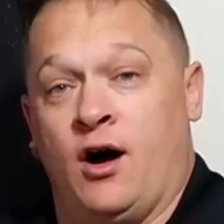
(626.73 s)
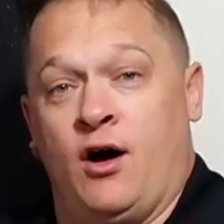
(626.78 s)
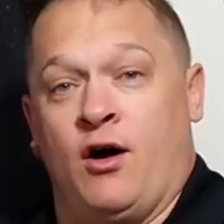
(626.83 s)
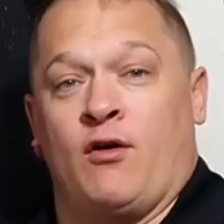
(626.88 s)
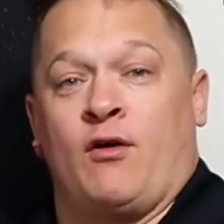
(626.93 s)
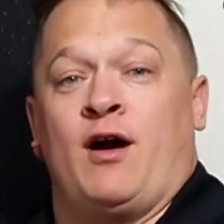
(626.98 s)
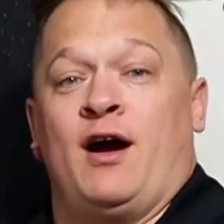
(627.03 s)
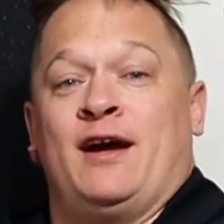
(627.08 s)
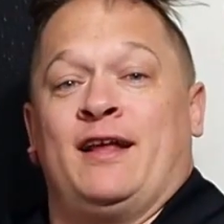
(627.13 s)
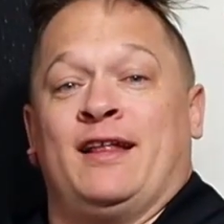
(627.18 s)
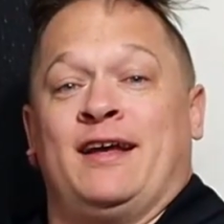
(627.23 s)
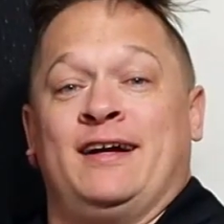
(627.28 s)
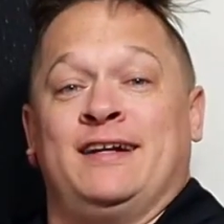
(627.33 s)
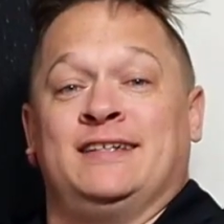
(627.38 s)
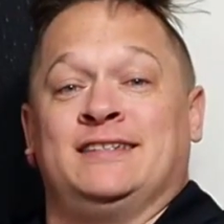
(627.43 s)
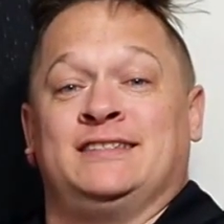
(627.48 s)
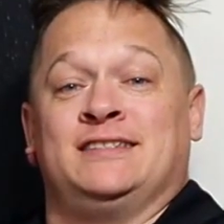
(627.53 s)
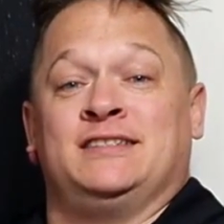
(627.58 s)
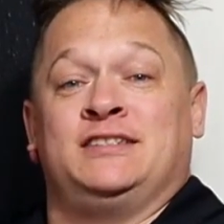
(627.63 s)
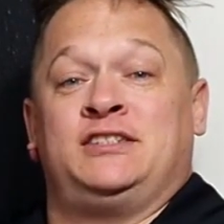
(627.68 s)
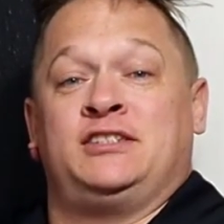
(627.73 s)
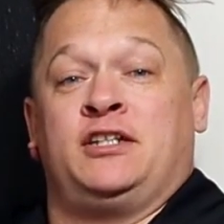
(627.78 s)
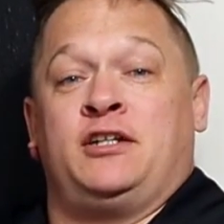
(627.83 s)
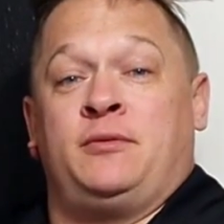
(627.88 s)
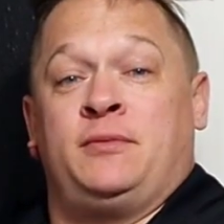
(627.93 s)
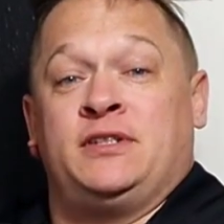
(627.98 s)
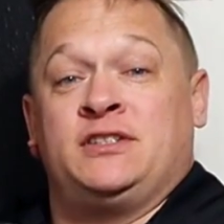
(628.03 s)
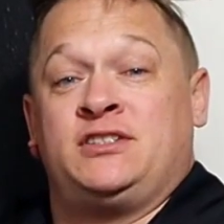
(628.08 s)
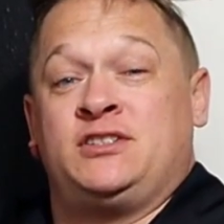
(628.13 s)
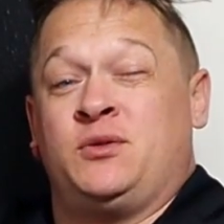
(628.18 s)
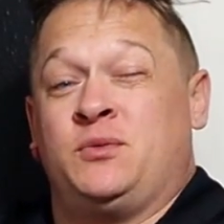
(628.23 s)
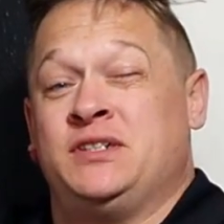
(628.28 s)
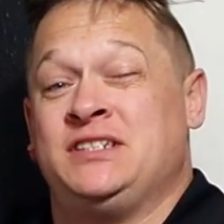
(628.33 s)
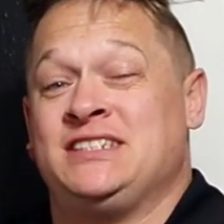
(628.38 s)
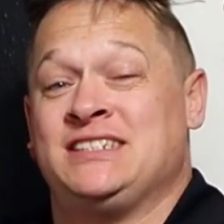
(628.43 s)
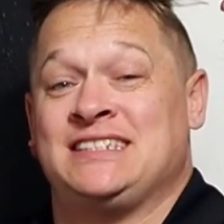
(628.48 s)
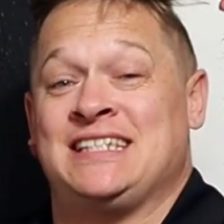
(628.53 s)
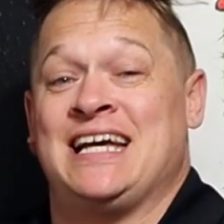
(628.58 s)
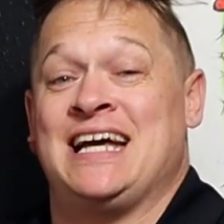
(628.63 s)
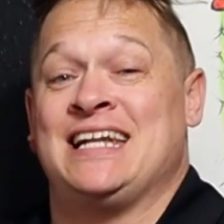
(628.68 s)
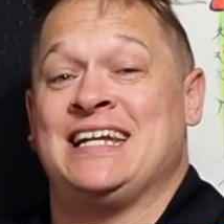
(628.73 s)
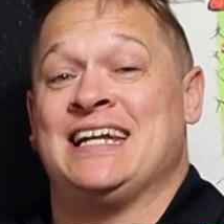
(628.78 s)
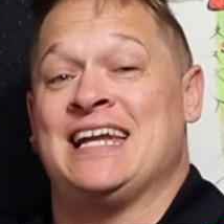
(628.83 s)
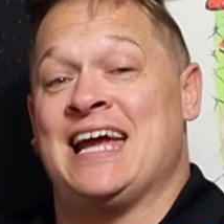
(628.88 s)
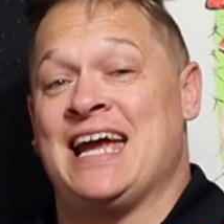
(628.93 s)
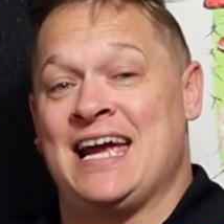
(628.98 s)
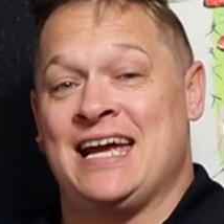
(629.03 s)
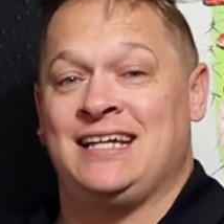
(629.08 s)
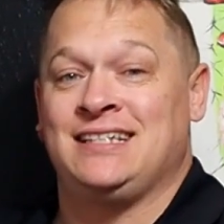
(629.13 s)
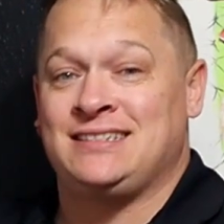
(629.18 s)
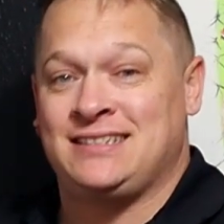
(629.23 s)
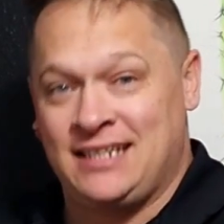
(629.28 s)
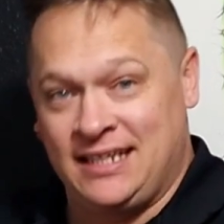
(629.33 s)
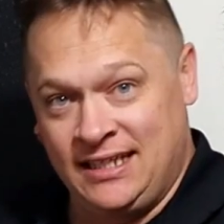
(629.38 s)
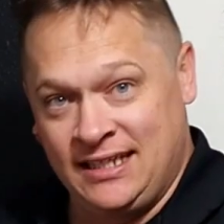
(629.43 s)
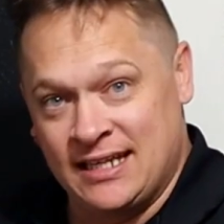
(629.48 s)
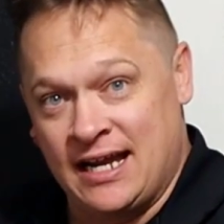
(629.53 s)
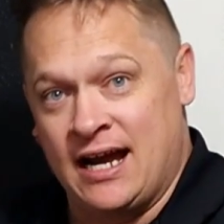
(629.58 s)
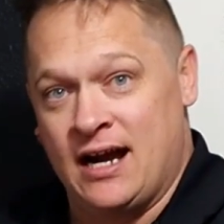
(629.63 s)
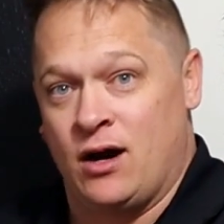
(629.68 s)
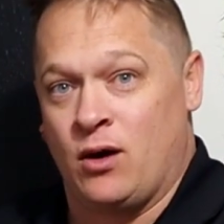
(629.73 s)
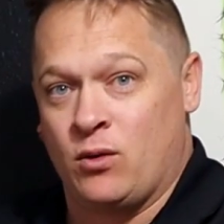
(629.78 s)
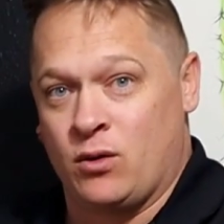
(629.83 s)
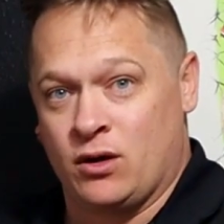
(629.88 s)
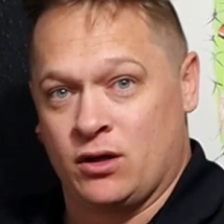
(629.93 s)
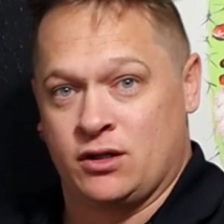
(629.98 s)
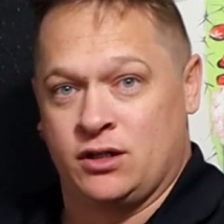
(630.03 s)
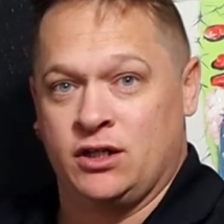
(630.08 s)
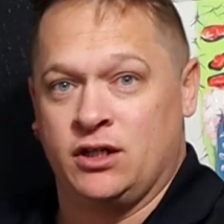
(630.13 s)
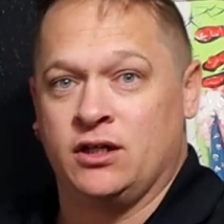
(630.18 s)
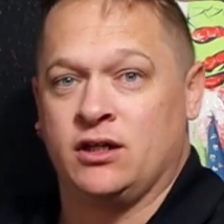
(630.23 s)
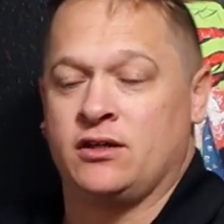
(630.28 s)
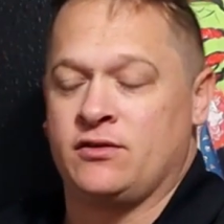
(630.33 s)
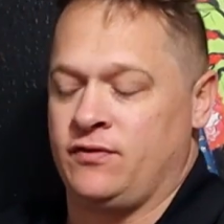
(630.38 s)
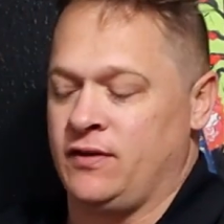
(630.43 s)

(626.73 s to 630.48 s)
All right, ladies and gentlemen, so we just had an 18-hour cook.